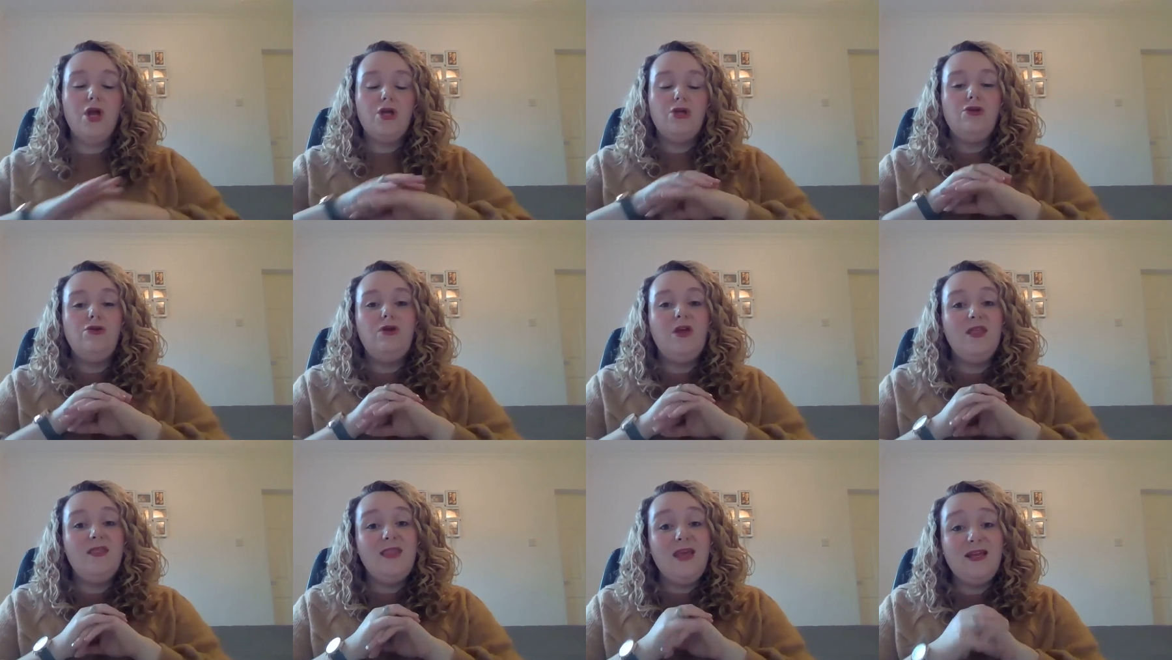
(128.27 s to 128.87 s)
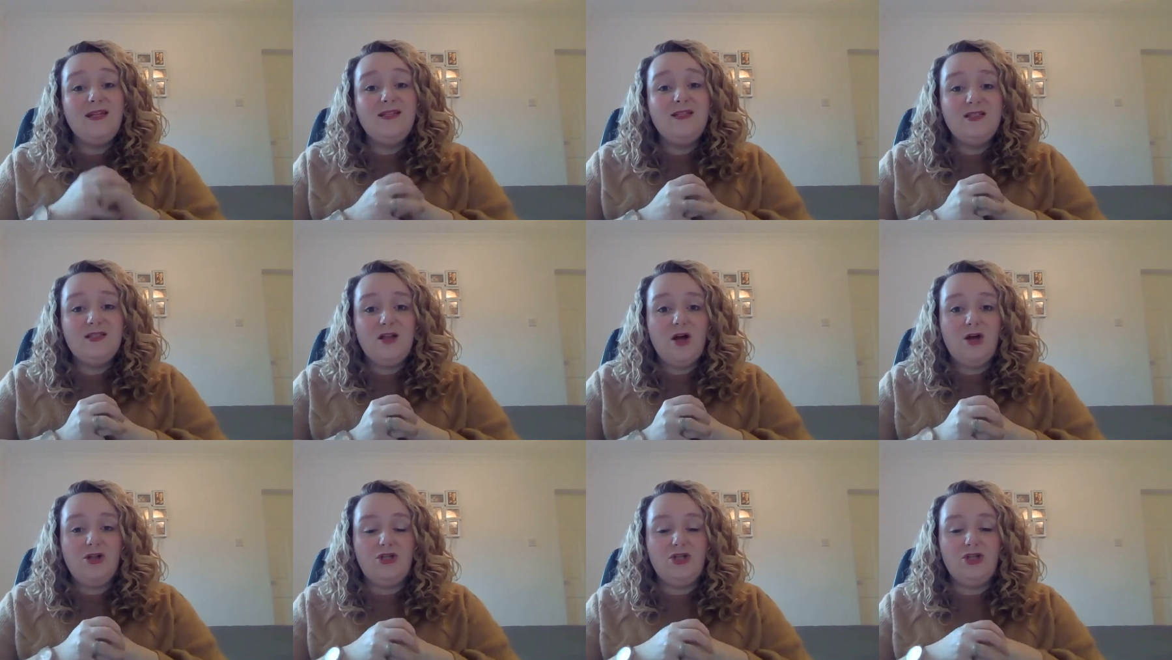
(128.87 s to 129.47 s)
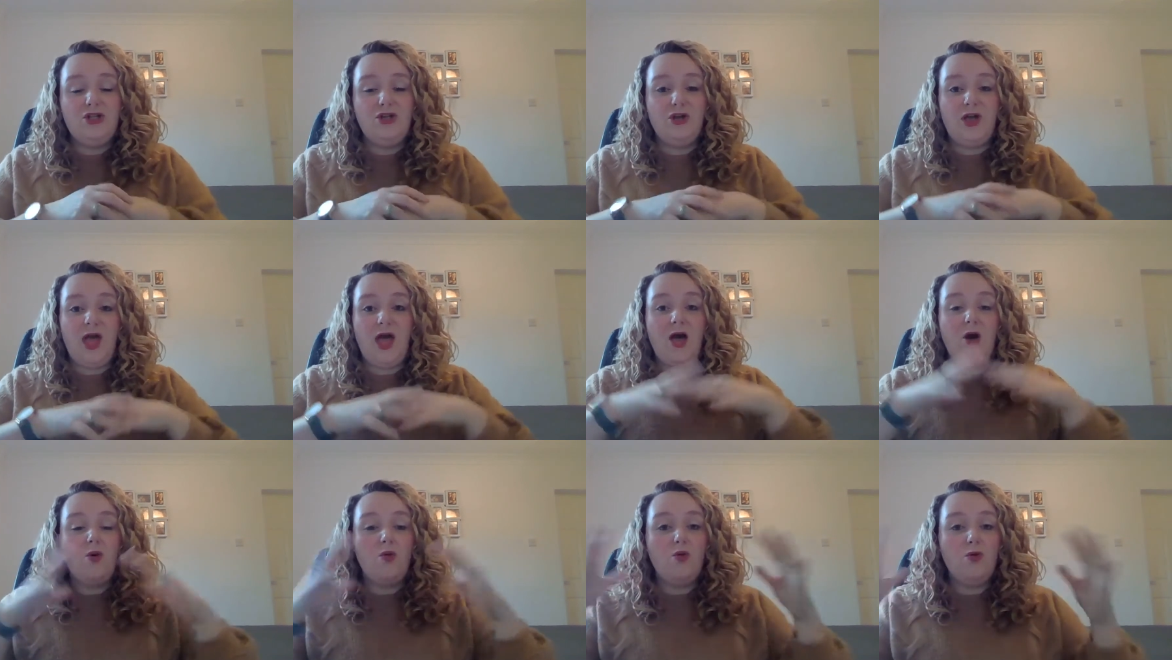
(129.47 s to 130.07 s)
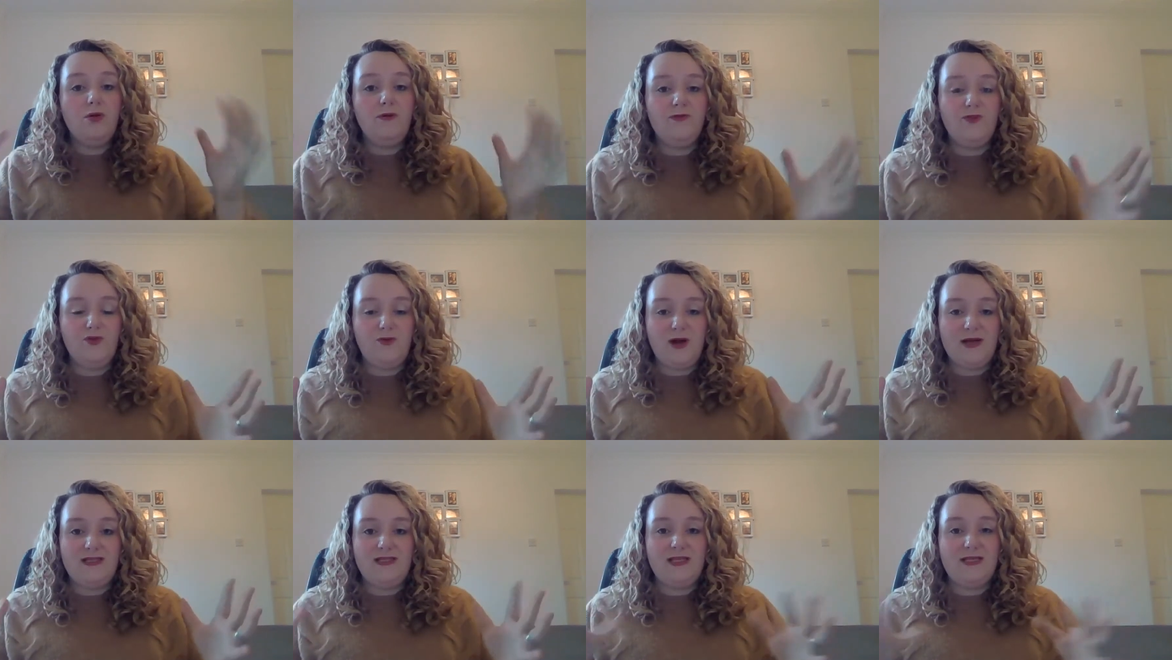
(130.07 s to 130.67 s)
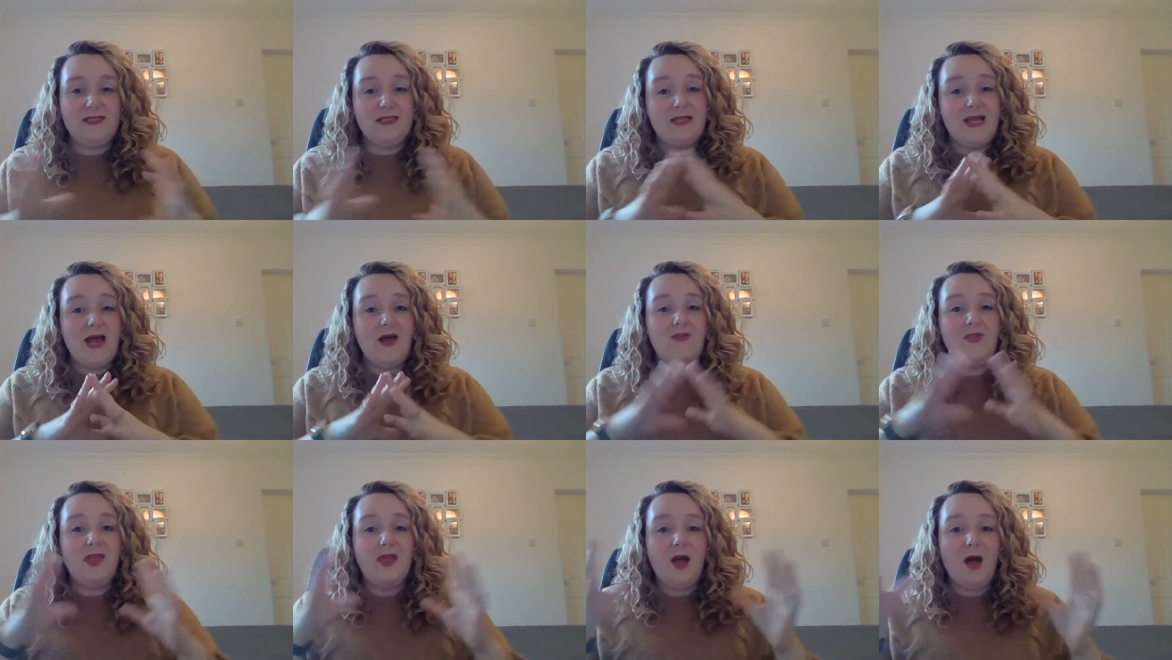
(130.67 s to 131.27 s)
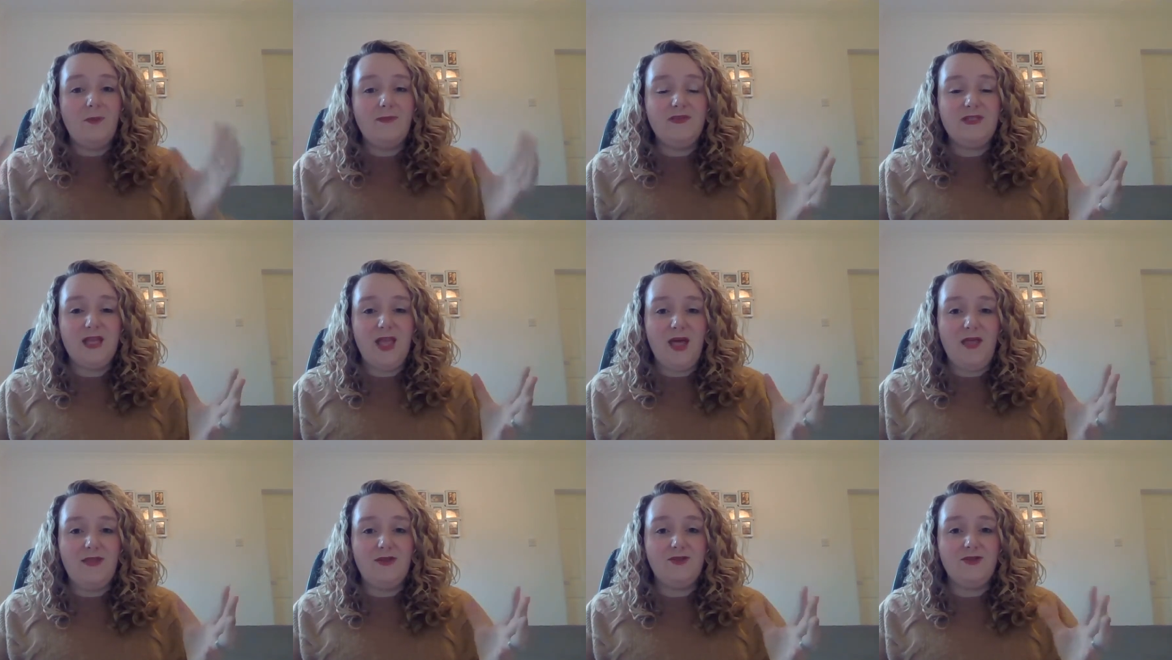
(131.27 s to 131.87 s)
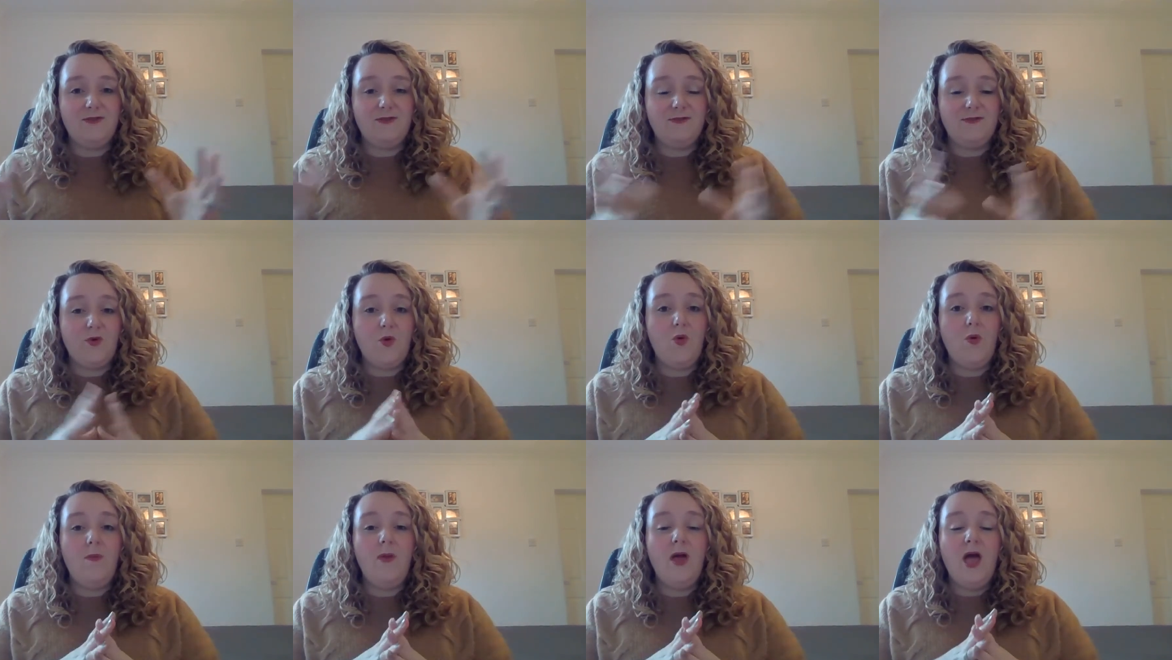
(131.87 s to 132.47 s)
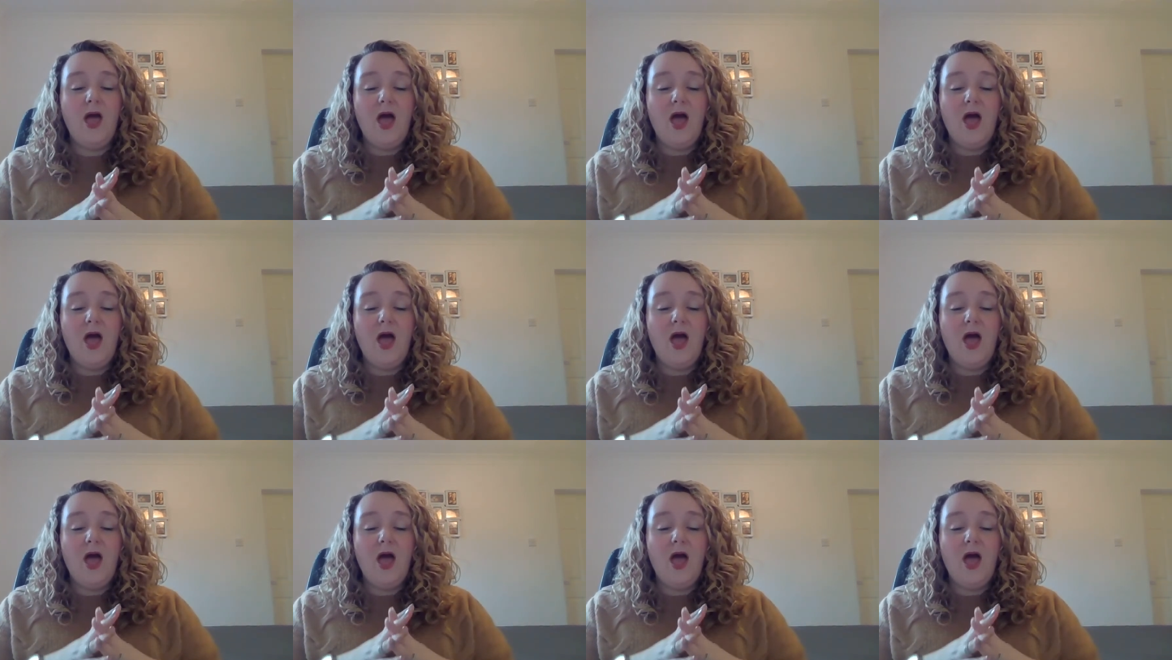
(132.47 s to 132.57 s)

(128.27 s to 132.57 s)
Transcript: you can then start to look at all of your assets and how they come together to form